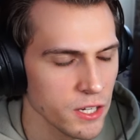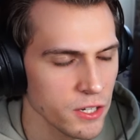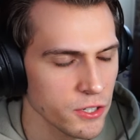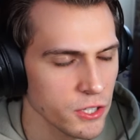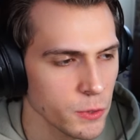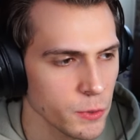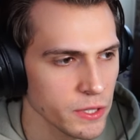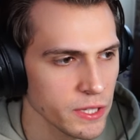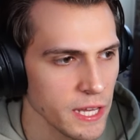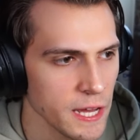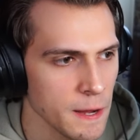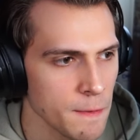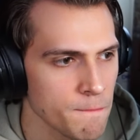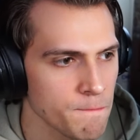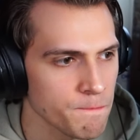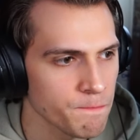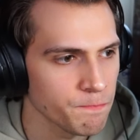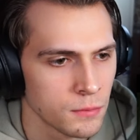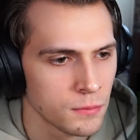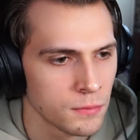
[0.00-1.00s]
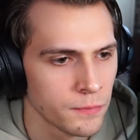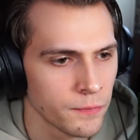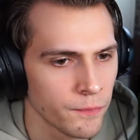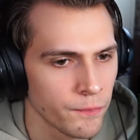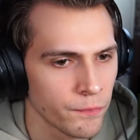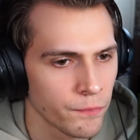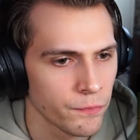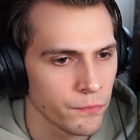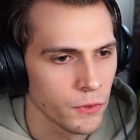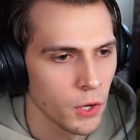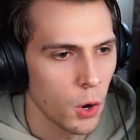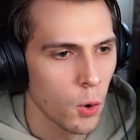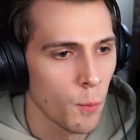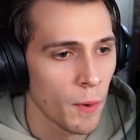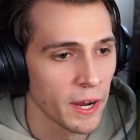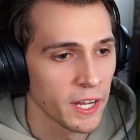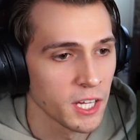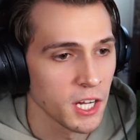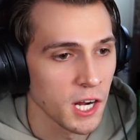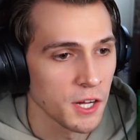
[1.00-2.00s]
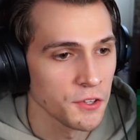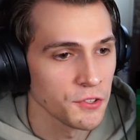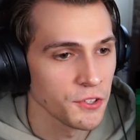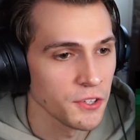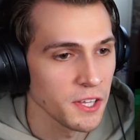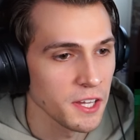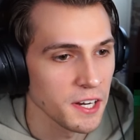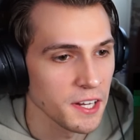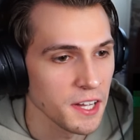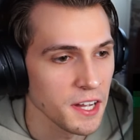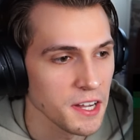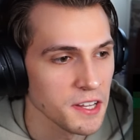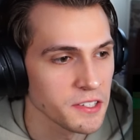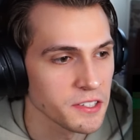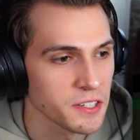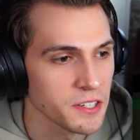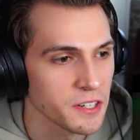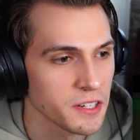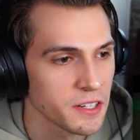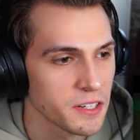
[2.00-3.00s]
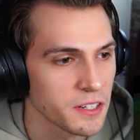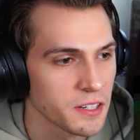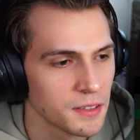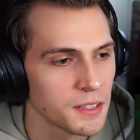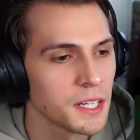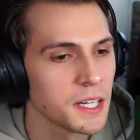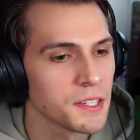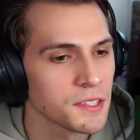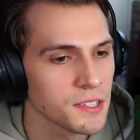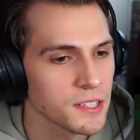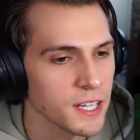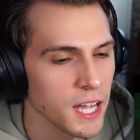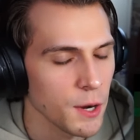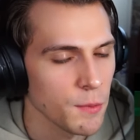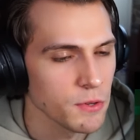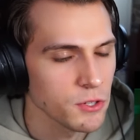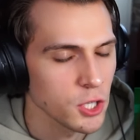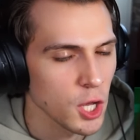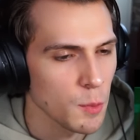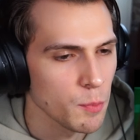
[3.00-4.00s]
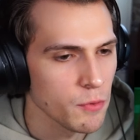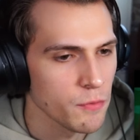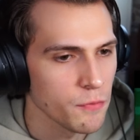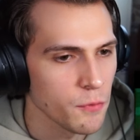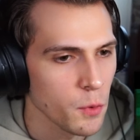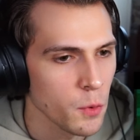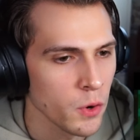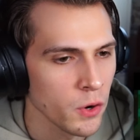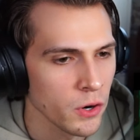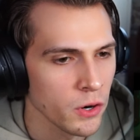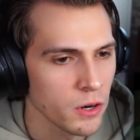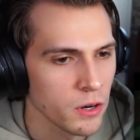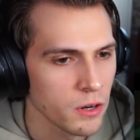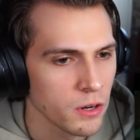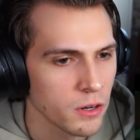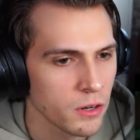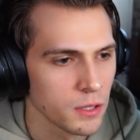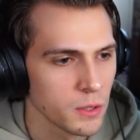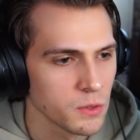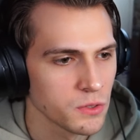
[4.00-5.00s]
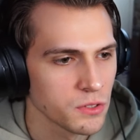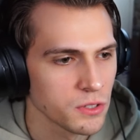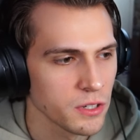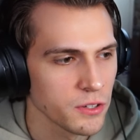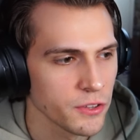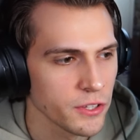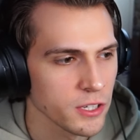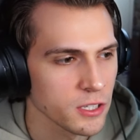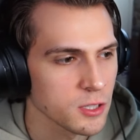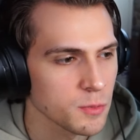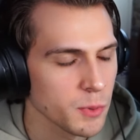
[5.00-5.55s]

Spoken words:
are you going to do with that? Oh my god, there's a lot of guys here. Yeah, it's the guy we saw before. He was near the